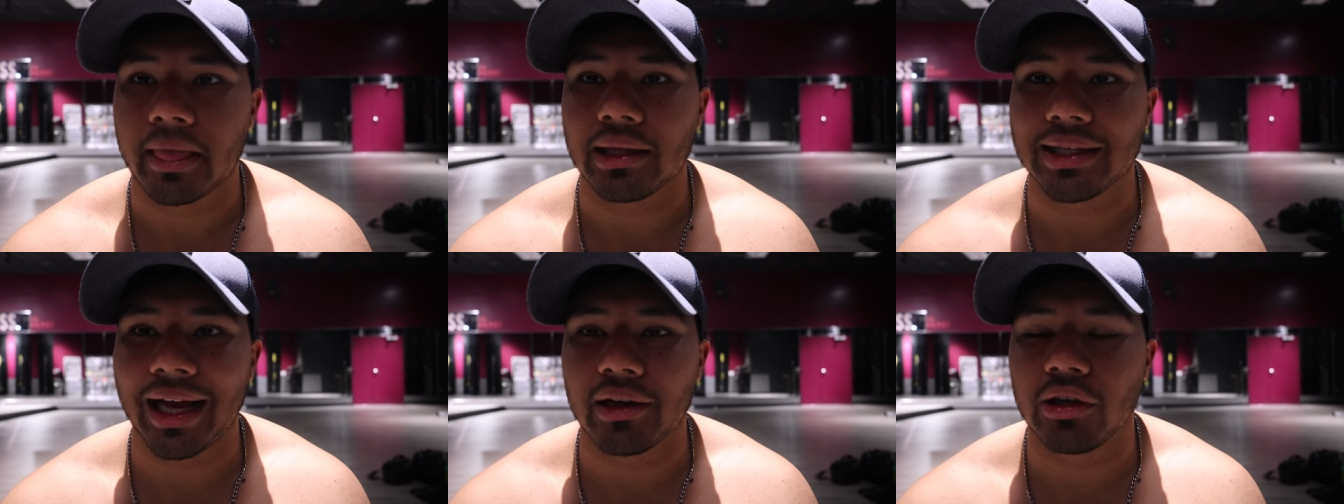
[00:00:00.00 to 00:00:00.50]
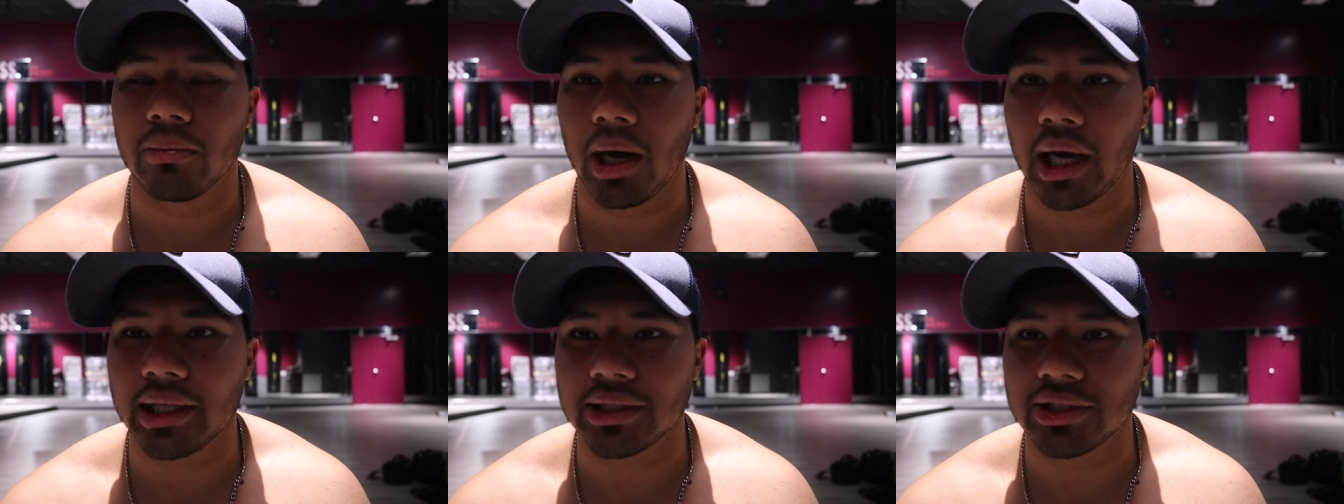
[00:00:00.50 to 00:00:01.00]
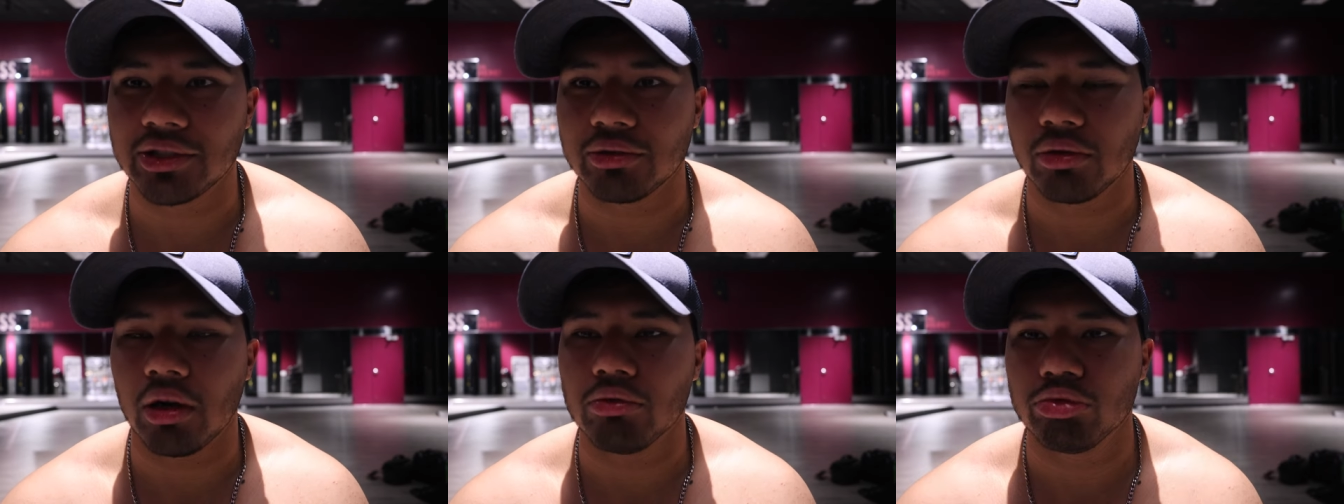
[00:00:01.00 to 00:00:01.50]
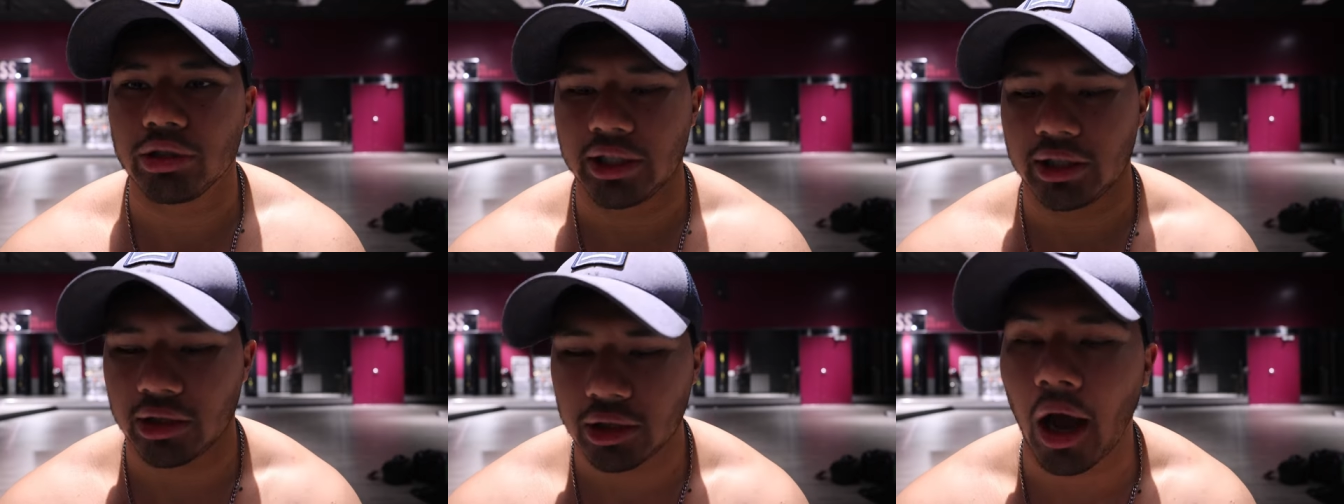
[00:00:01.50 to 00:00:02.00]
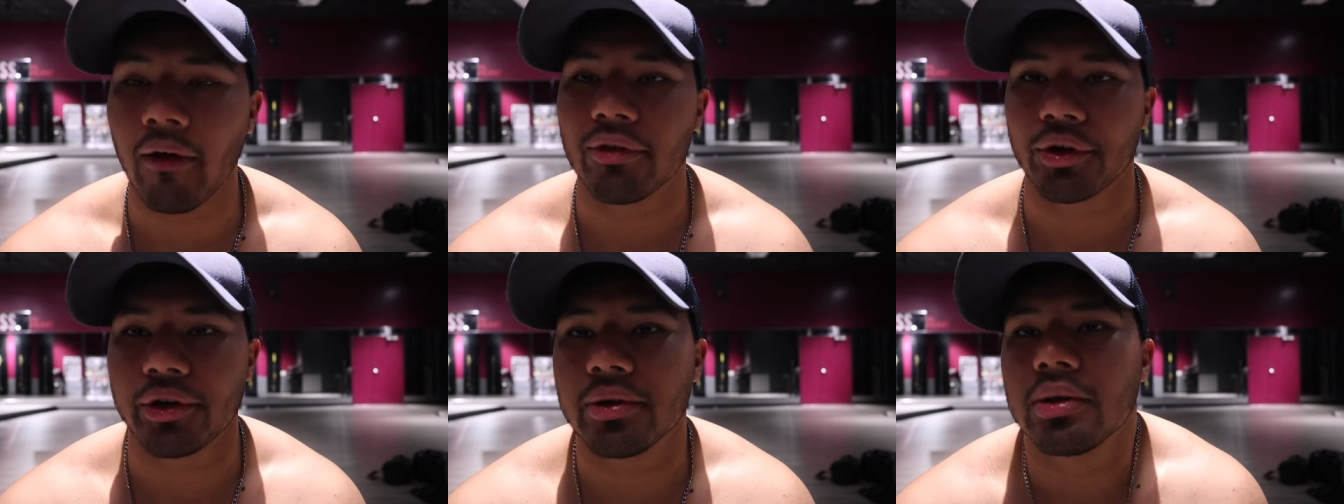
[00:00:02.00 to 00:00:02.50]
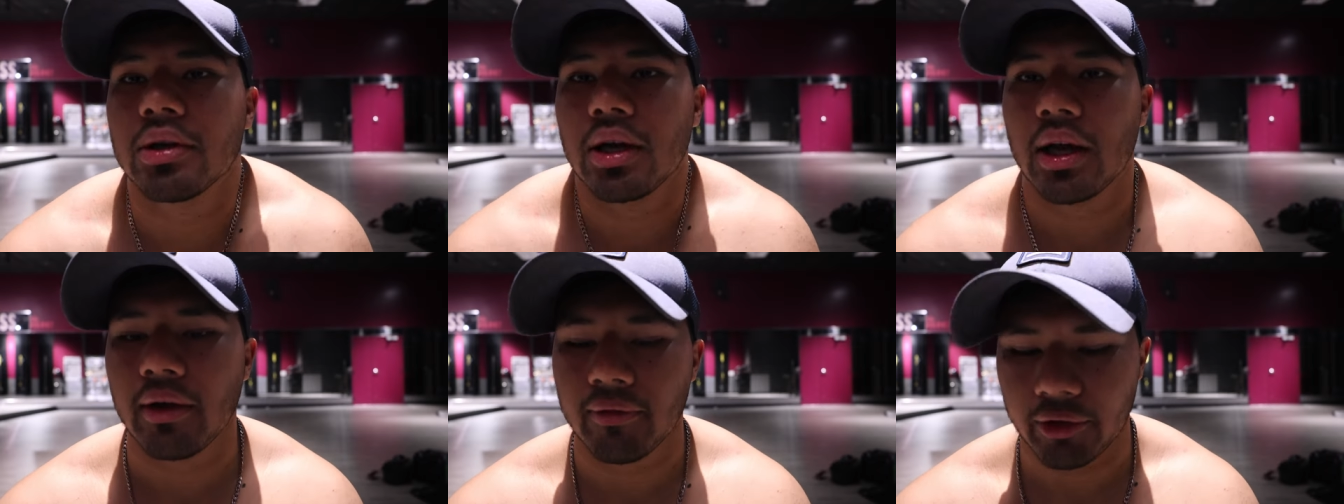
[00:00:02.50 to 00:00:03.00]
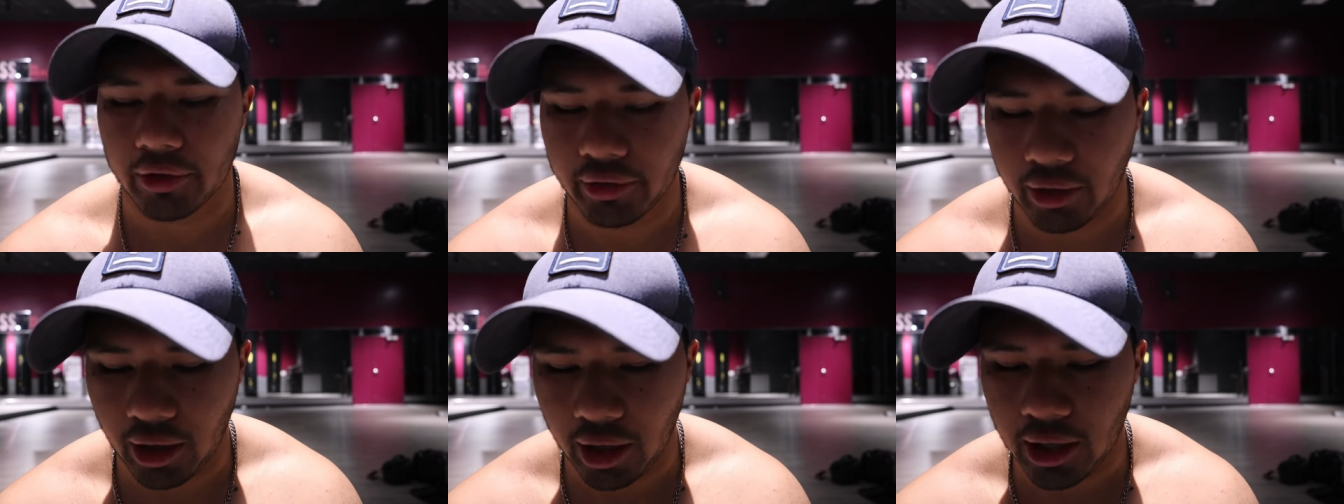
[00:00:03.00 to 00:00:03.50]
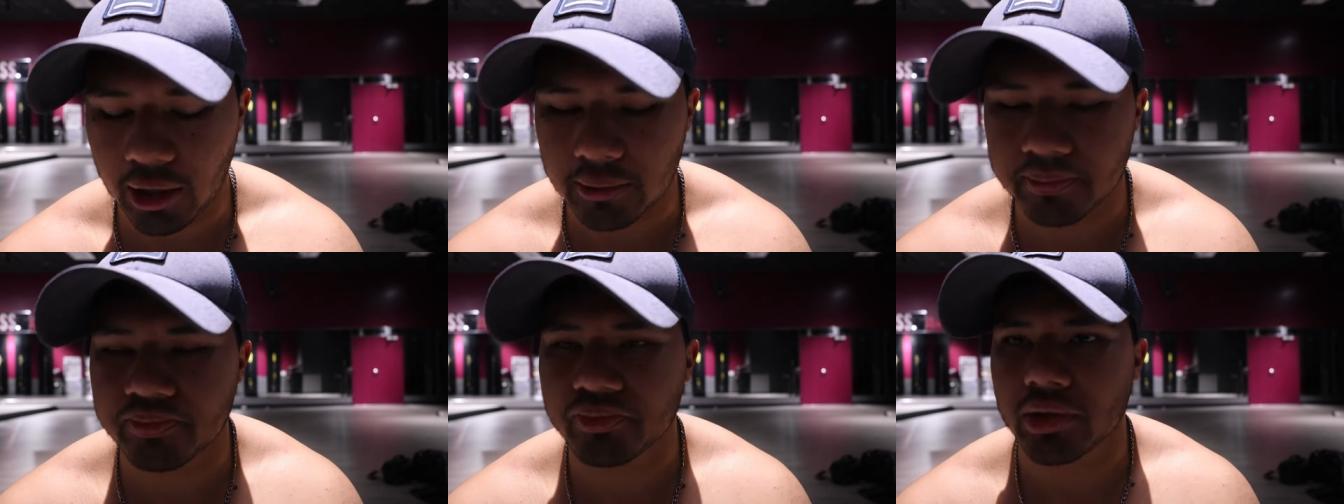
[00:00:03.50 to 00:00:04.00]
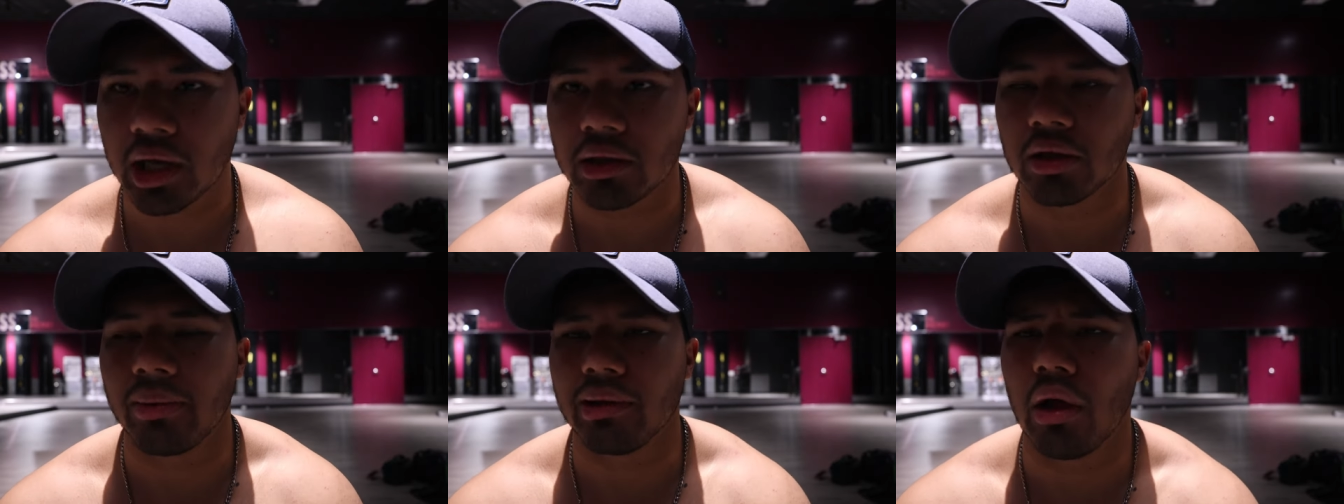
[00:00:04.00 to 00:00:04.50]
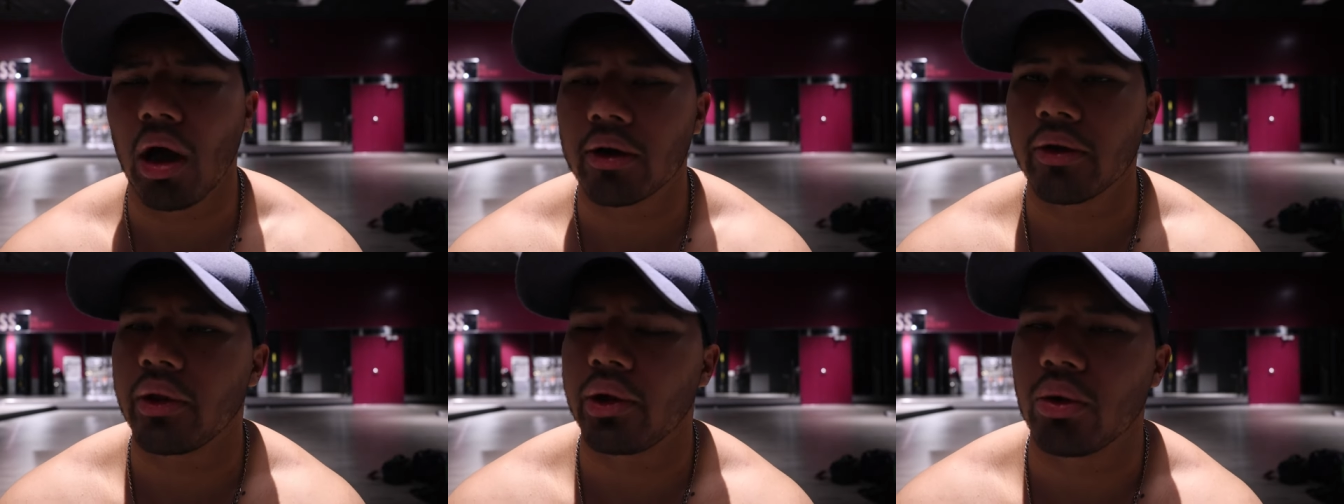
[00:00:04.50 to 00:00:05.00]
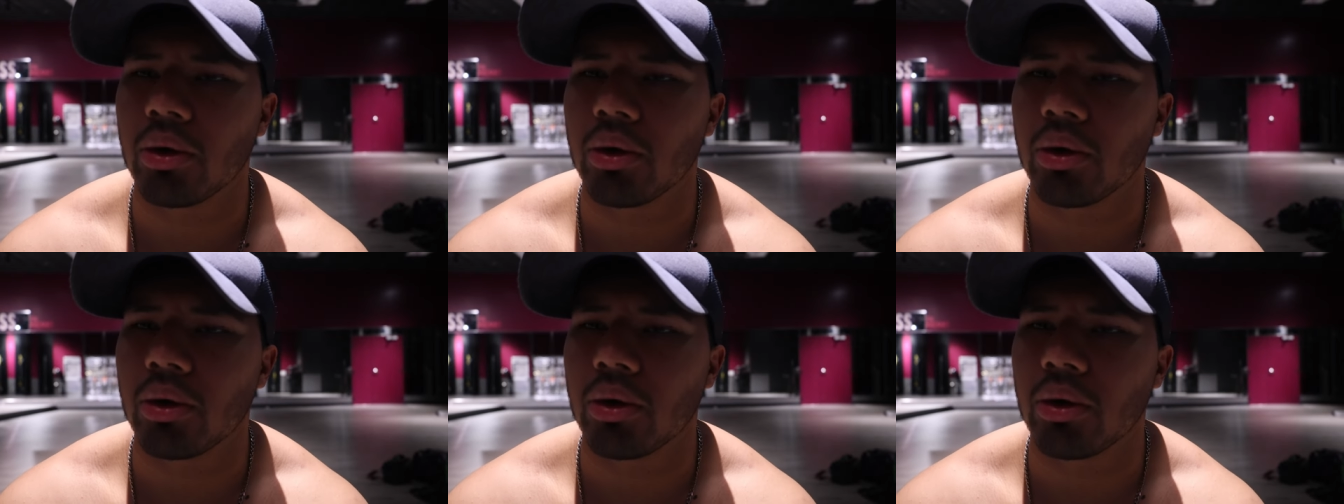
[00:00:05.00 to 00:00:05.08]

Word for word: allow your body to recover for uh, a little bit longer than